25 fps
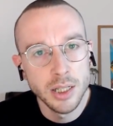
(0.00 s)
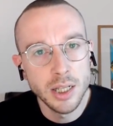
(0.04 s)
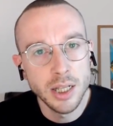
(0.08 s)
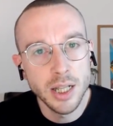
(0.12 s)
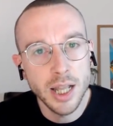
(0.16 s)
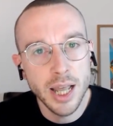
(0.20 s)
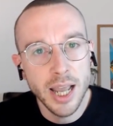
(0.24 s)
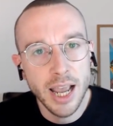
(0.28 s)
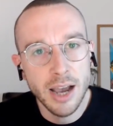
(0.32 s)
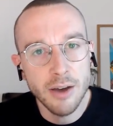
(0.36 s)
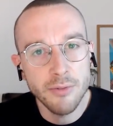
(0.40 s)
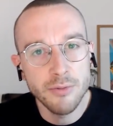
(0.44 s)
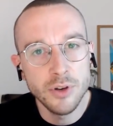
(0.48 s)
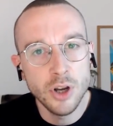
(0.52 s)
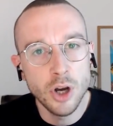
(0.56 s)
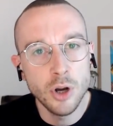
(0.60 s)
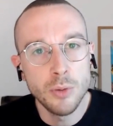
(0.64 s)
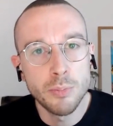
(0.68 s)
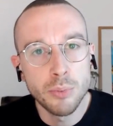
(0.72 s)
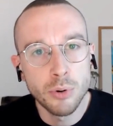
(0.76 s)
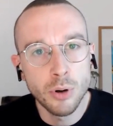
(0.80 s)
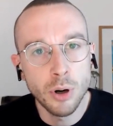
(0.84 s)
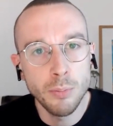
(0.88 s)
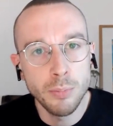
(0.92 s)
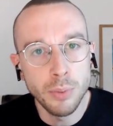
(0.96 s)
that they have
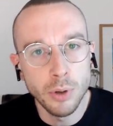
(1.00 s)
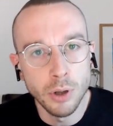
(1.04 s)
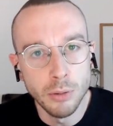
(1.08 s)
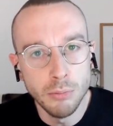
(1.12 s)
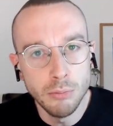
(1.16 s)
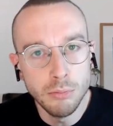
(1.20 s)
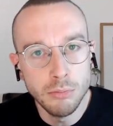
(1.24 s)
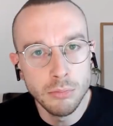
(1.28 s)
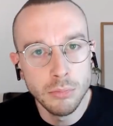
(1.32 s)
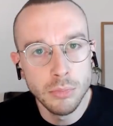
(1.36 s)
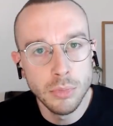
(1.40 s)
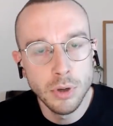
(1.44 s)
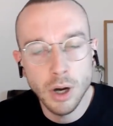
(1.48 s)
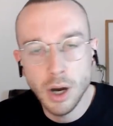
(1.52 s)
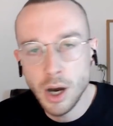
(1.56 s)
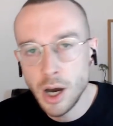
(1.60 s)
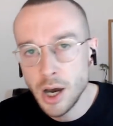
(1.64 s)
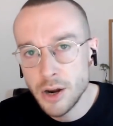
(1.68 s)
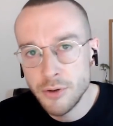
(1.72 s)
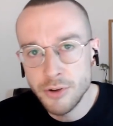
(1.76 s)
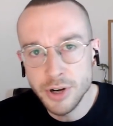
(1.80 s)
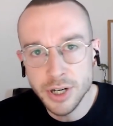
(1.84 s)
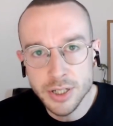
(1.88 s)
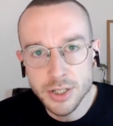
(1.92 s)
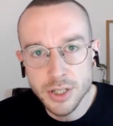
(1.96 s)
no problem
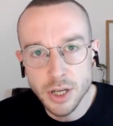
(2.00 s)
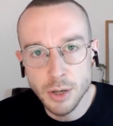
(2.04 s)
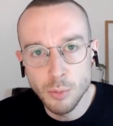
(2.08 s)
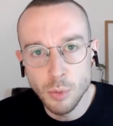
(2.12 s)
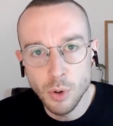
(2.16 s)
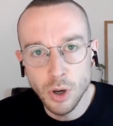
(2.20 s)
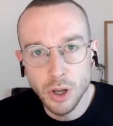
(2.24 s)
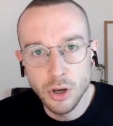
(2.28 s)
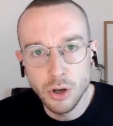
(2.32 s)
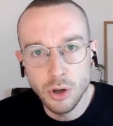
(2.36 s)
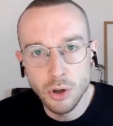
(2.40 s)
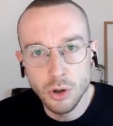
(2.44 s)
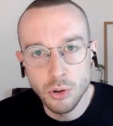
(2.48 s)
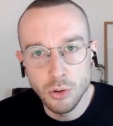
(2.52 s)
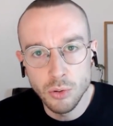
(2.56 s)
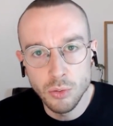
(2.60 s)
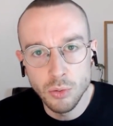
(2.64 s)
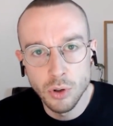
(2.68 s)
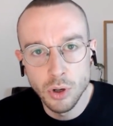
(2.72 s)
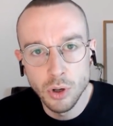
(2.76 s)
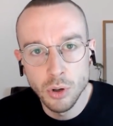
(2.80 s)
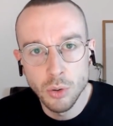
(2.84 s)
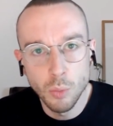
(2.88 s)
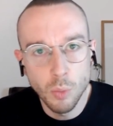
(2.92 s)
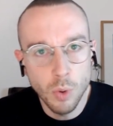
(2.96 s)
hiring someone who